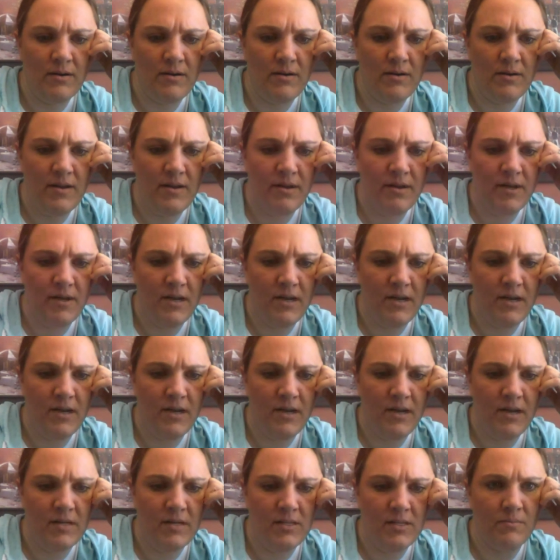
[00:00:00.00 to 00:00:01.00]
don't have a
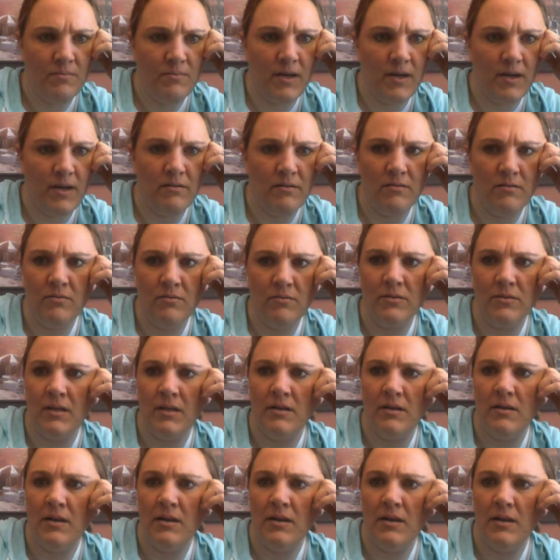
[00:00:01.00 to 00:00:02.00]
chi-squared in mine.
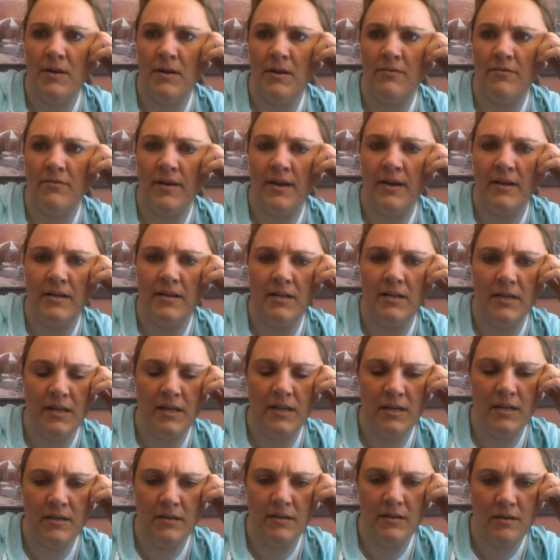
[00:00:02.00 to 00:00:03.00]
Hold on. I better
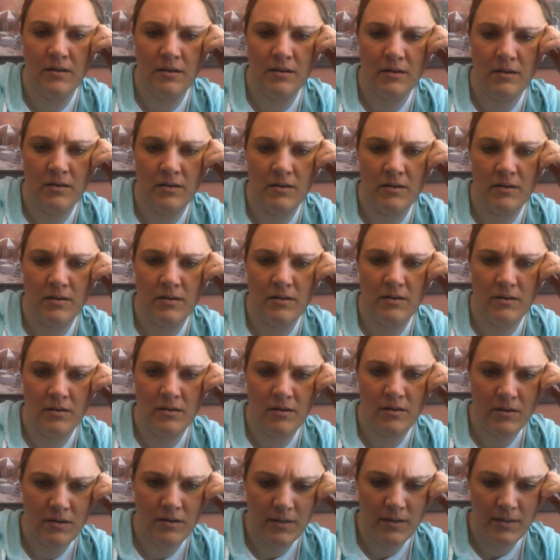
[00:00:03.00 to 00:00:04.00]
find it again.
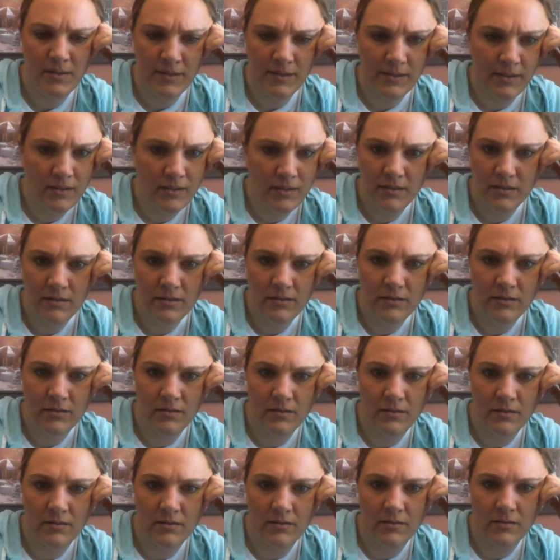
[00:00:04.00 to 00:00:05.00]

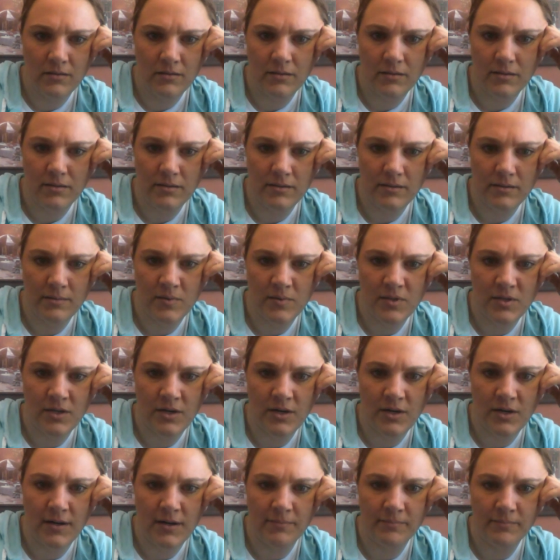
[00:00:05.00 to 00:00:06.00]
Oh, I'm
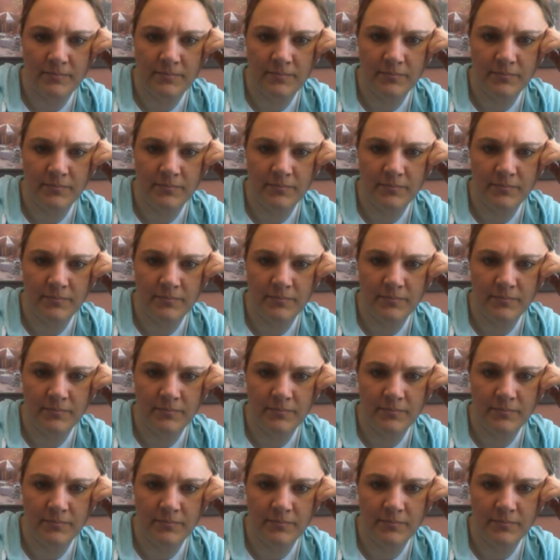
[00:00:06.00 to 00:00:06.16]
sorry.